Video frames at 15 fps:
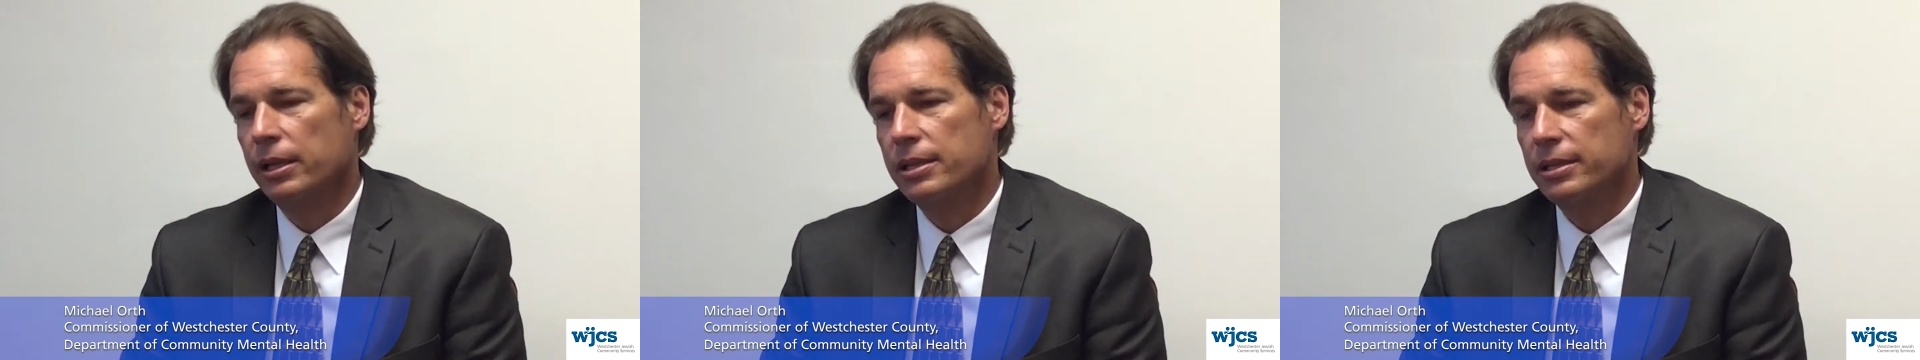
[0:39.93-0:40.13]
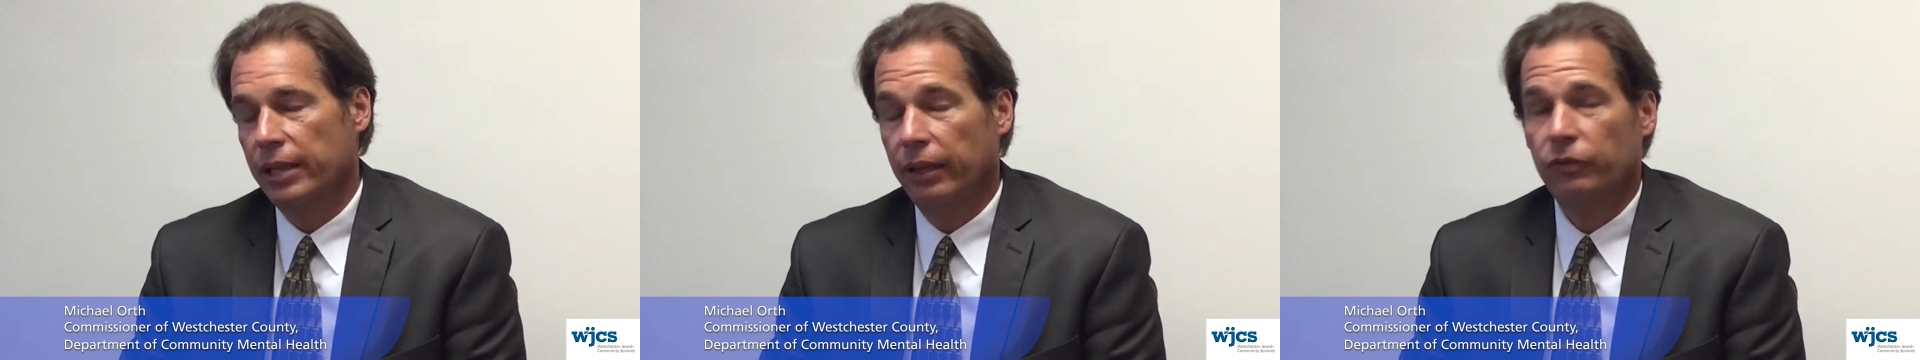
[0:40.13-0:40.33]

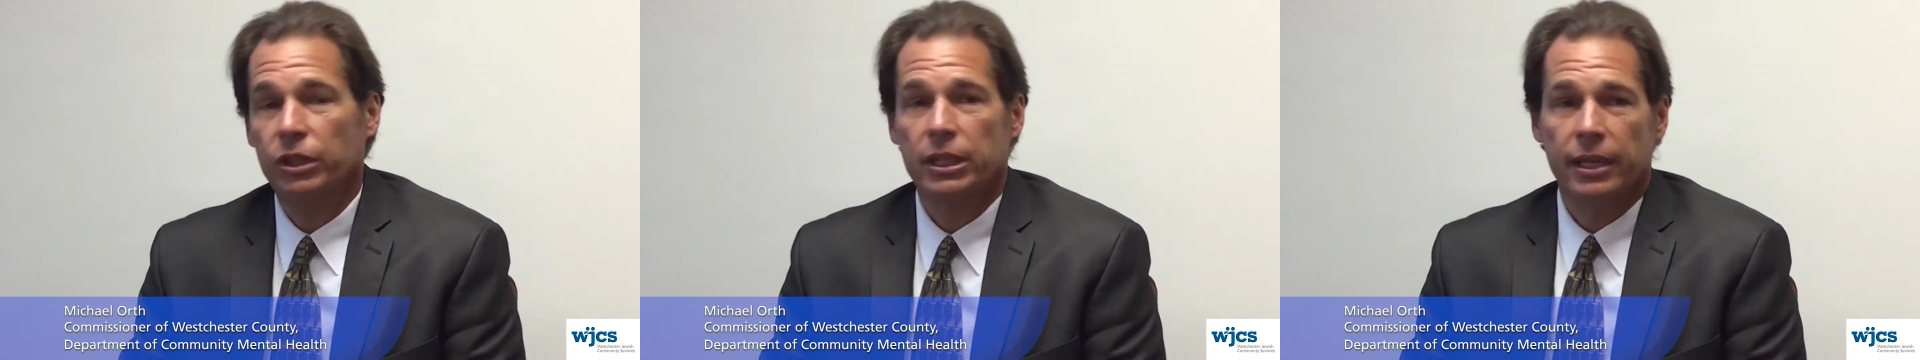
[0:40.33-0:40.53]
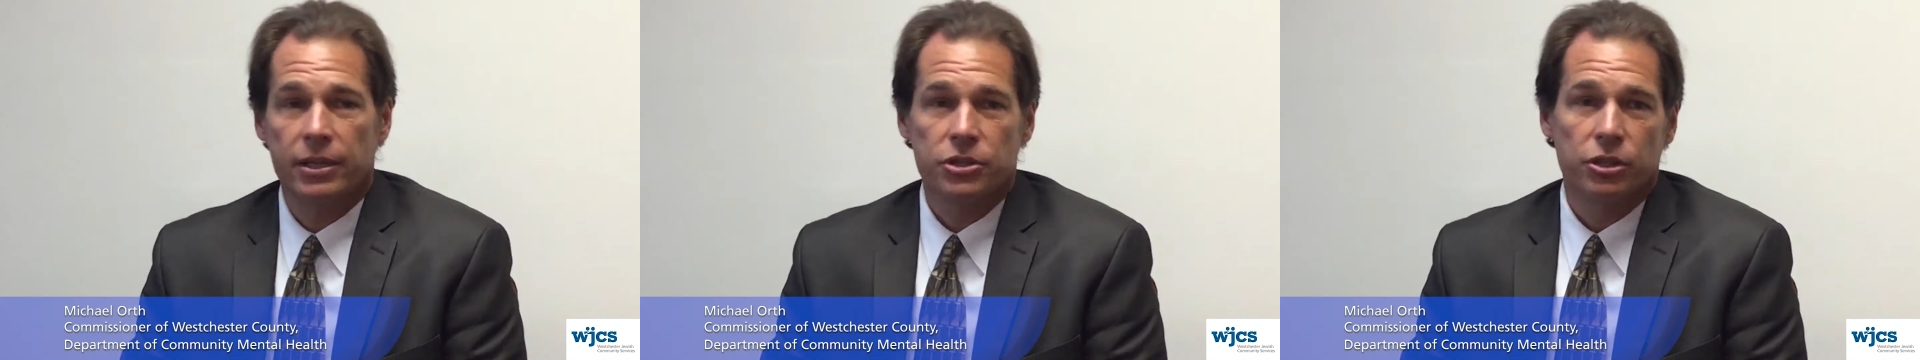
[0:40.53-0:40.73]

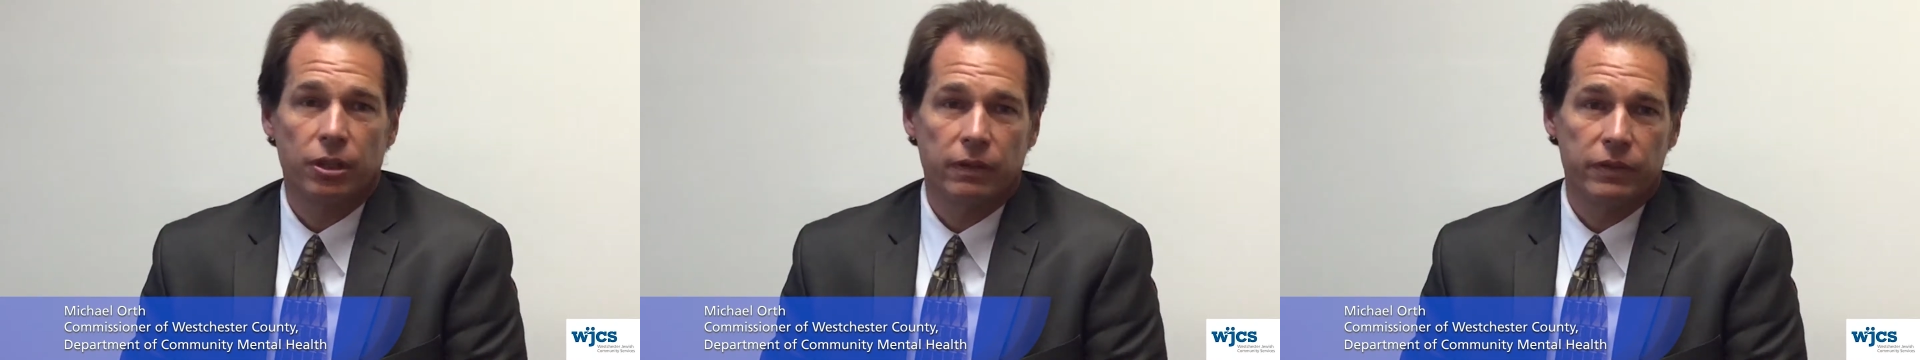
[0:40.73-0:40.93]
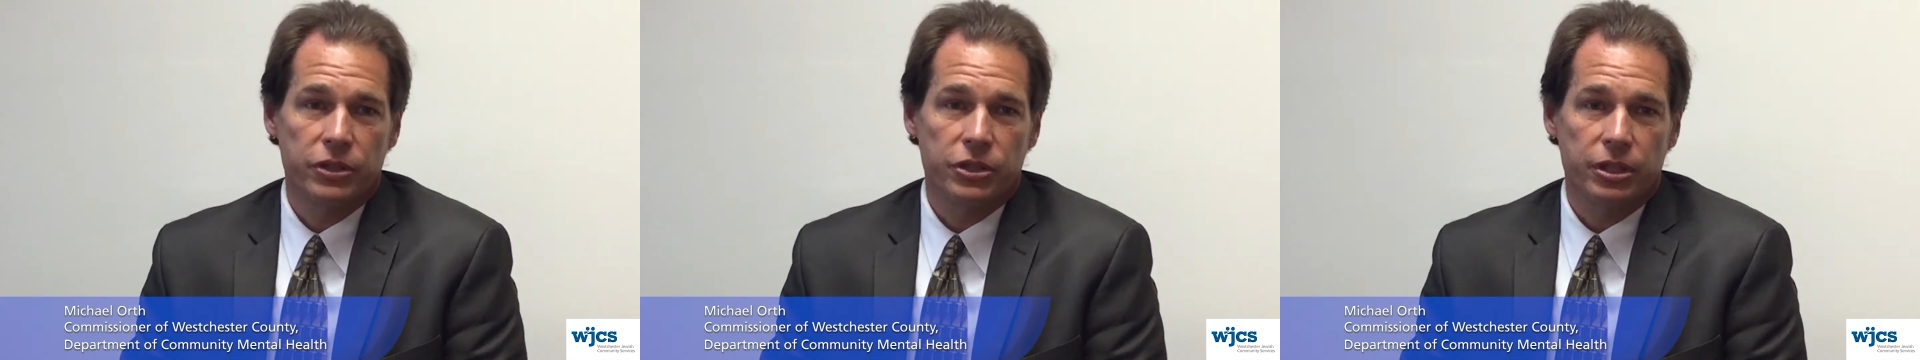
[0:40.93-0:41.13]
safety net
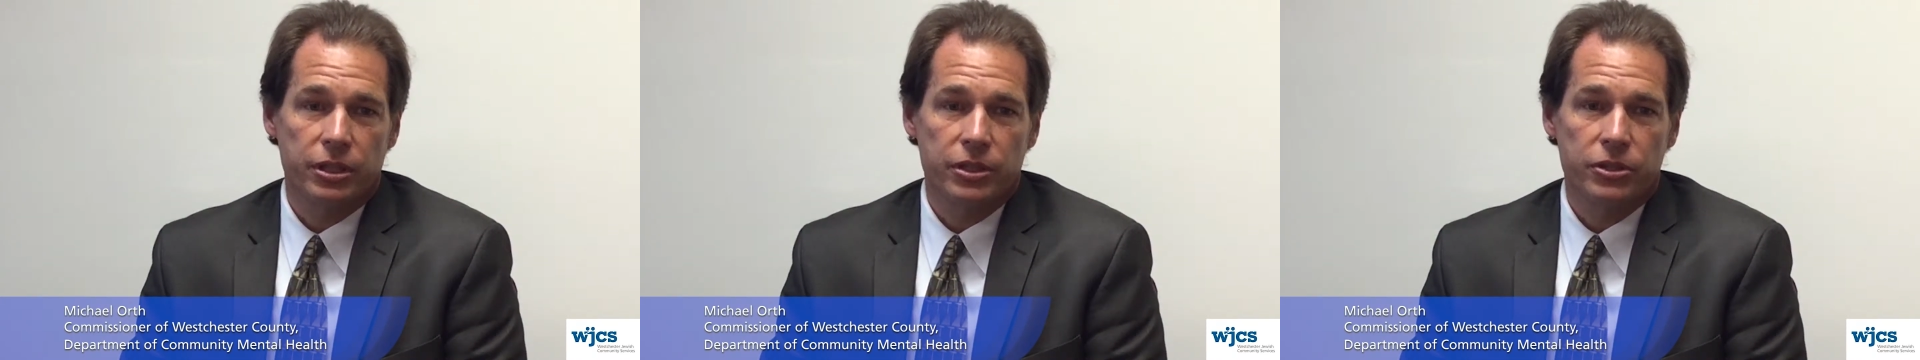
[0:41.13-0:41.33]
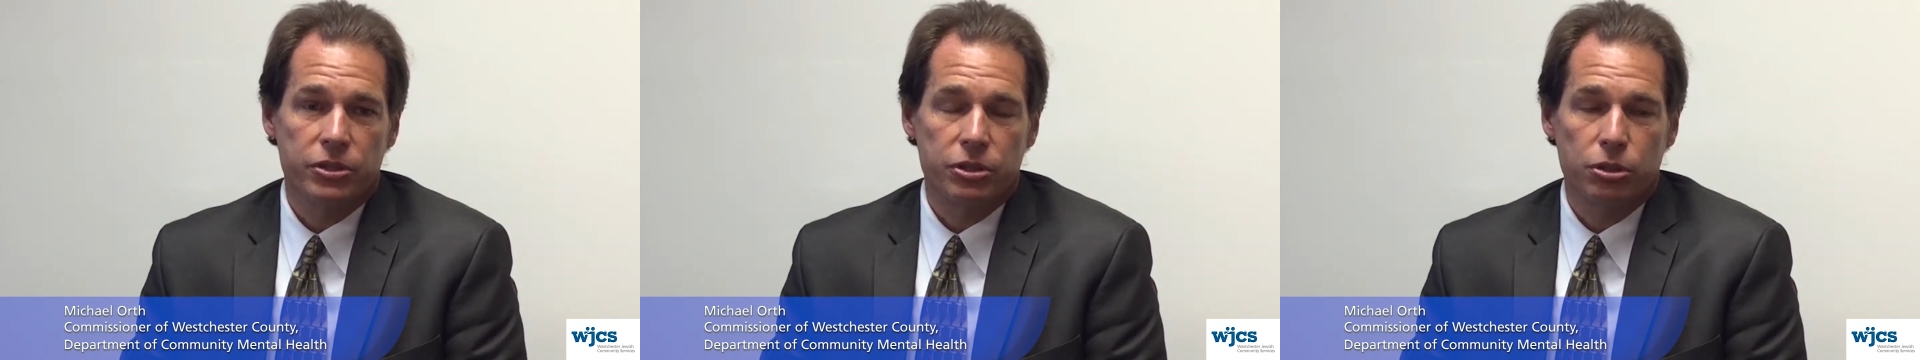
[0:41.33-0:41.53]

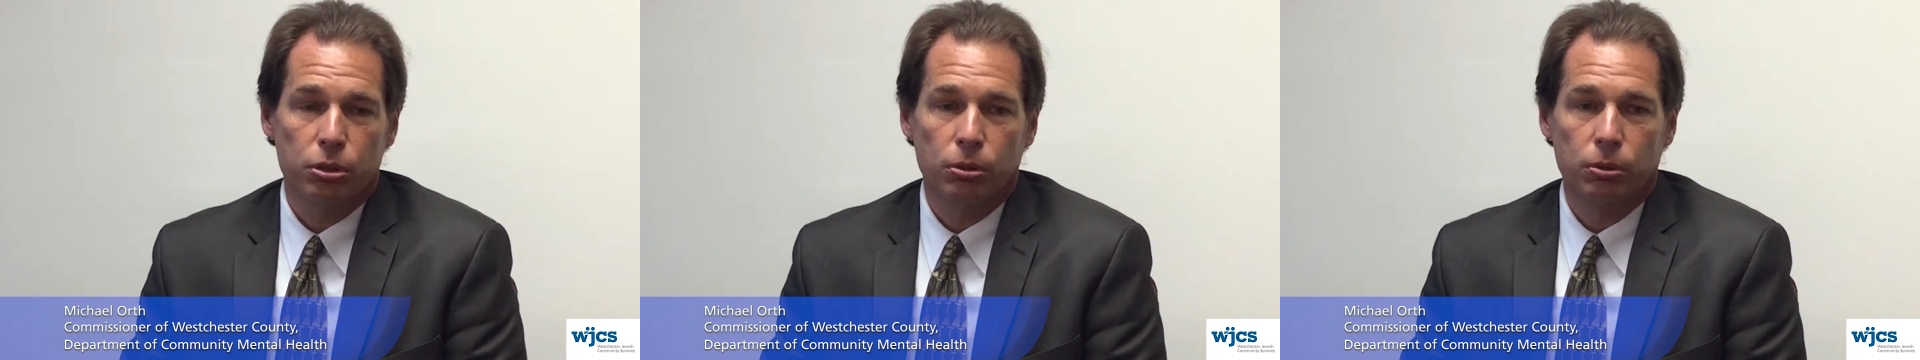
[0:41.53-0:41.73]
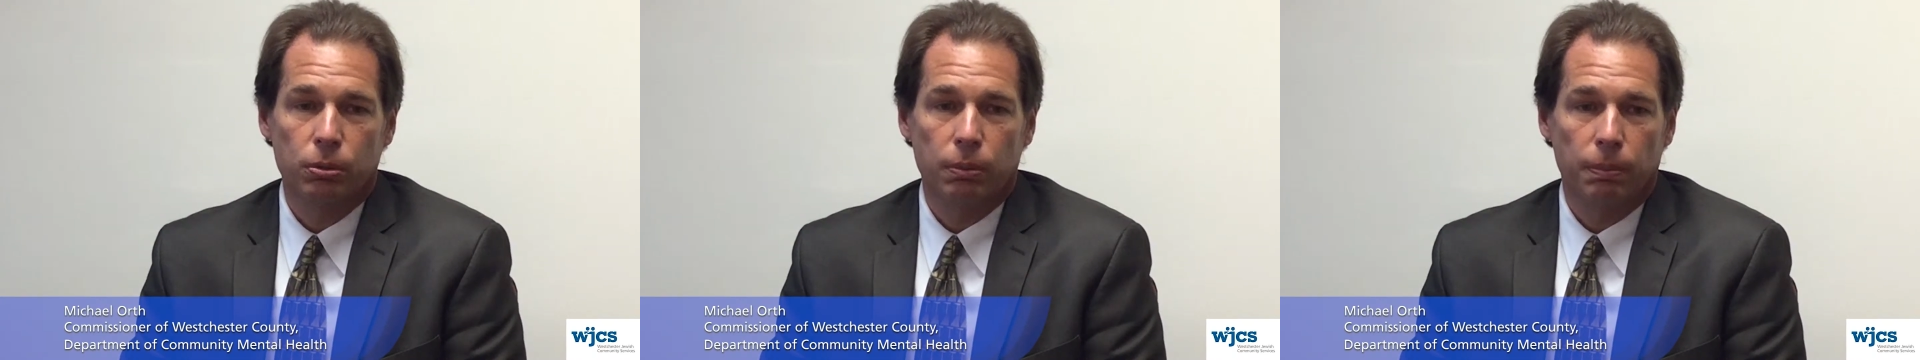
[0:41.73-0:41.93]
services
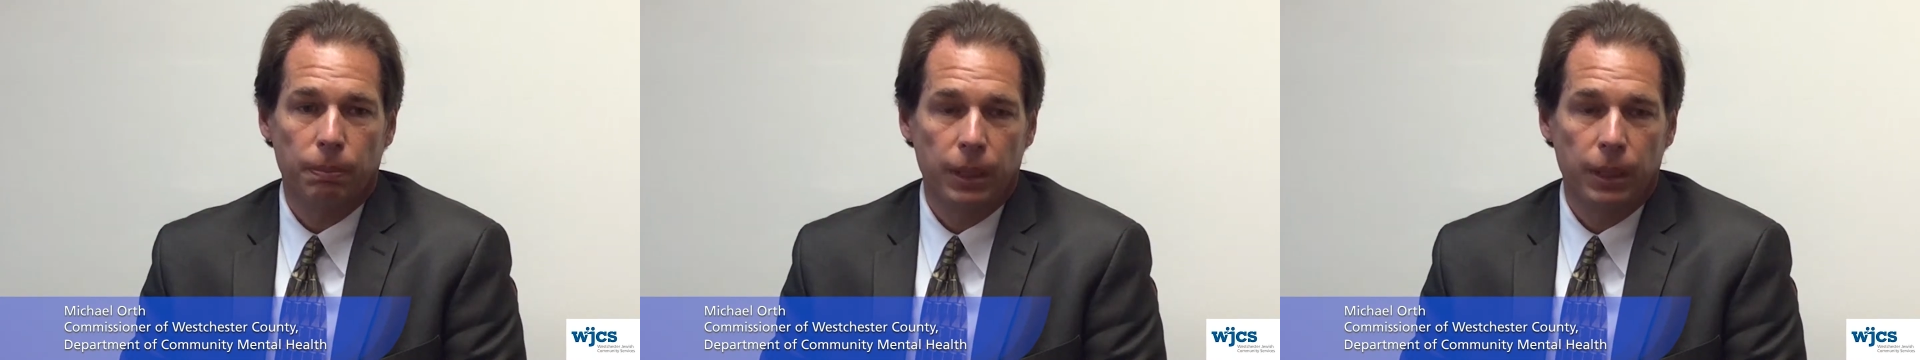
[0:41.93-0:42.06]
to